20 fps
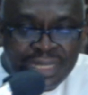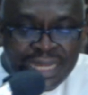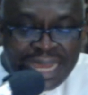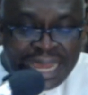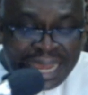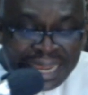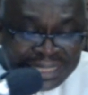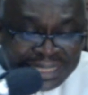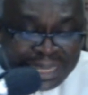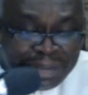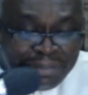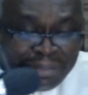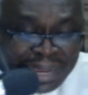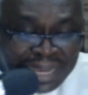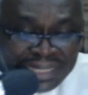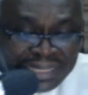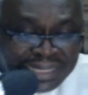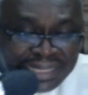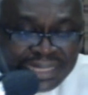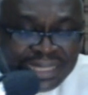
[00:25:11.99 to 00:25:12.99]

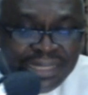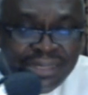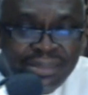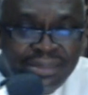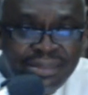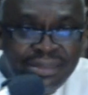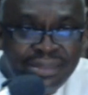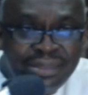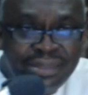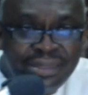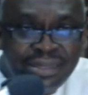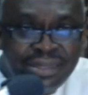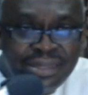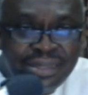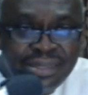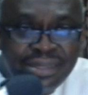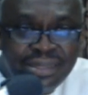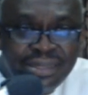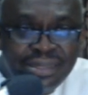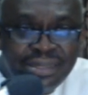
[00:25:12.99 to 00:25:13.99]
Itemizing
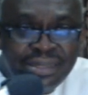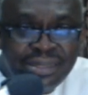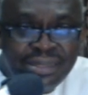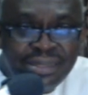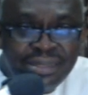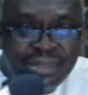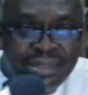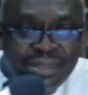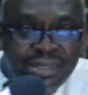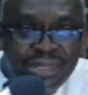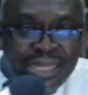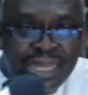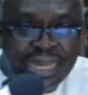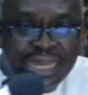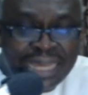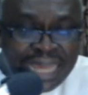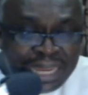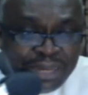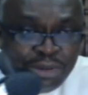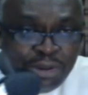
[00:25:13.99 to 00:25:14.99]
the kind